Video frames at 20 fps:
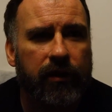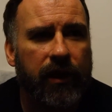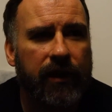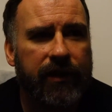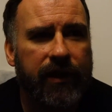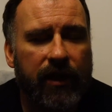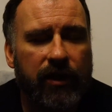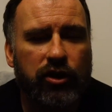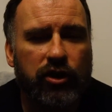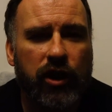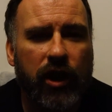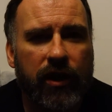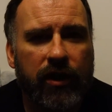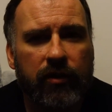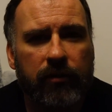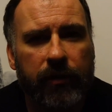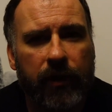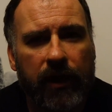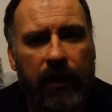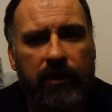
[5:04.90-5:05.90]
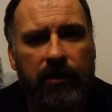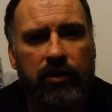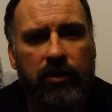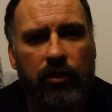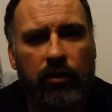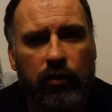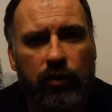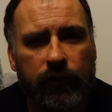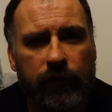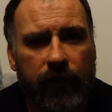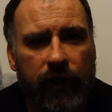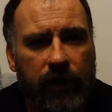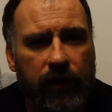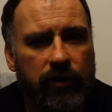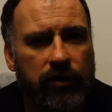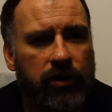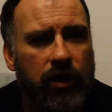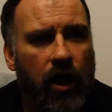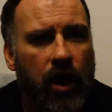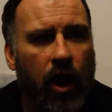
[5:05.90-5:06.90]
that gender balance in those
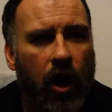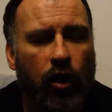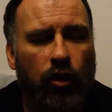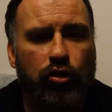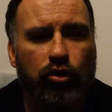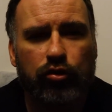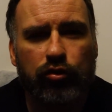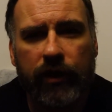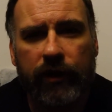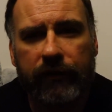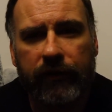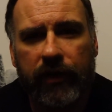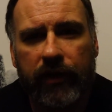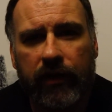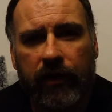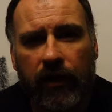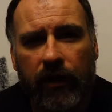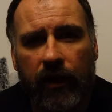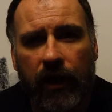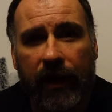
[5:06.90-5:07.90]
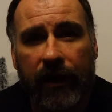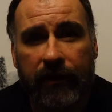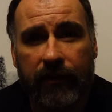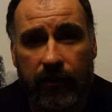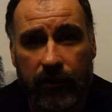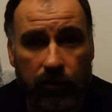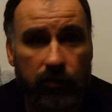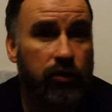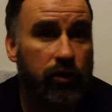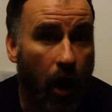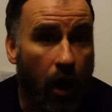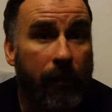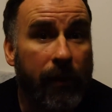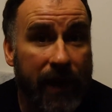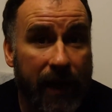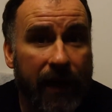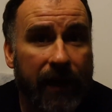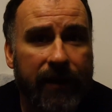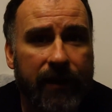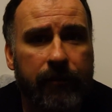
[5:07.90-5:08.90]
figures are
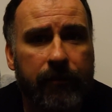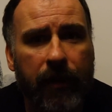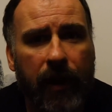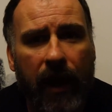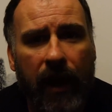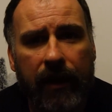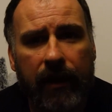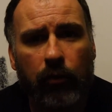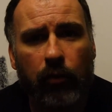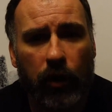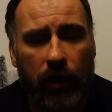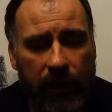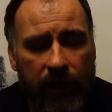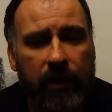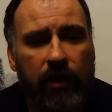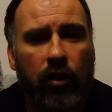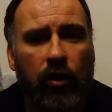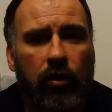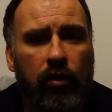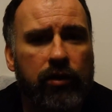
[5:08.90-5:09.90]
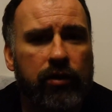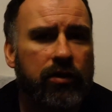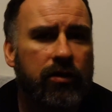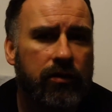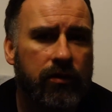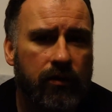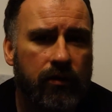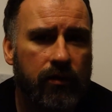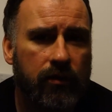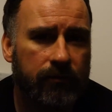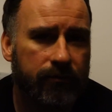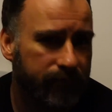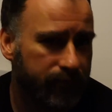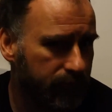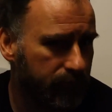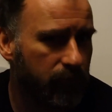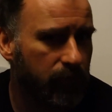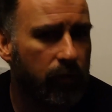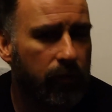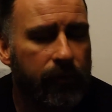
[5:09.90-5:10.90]
dominated by what he calls,
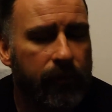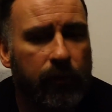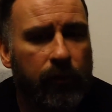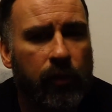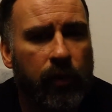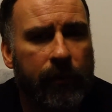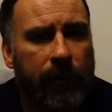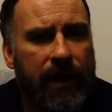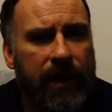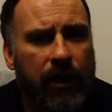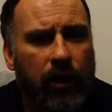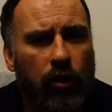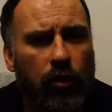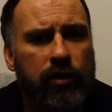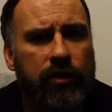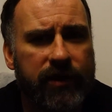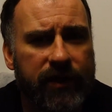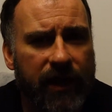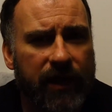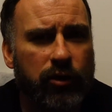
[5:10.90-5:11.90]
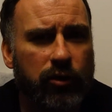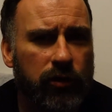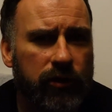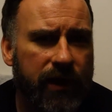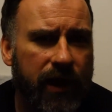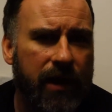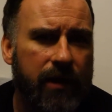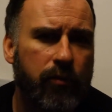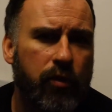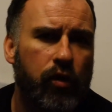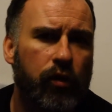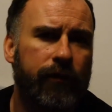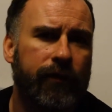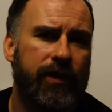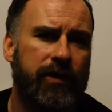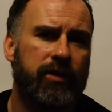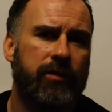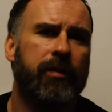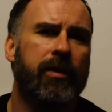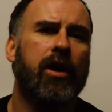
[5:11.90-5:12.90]
what many call sexual
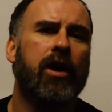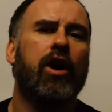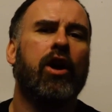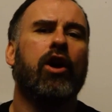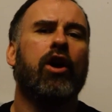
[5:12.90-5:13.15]
dimorphism.